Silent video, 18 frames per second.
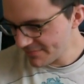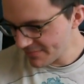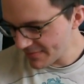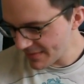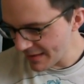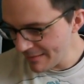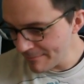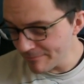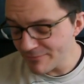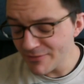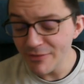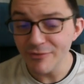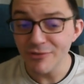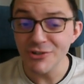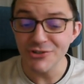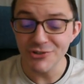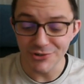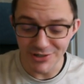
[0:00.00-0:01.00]
If you've
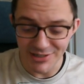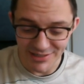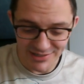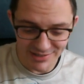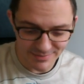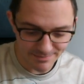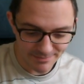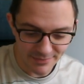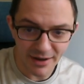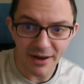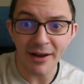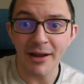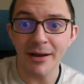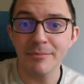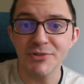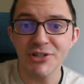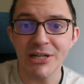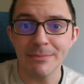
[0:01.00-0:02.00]
just joined us, hi,
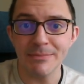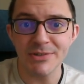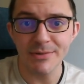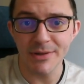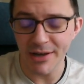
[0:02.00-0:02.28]
I'm James.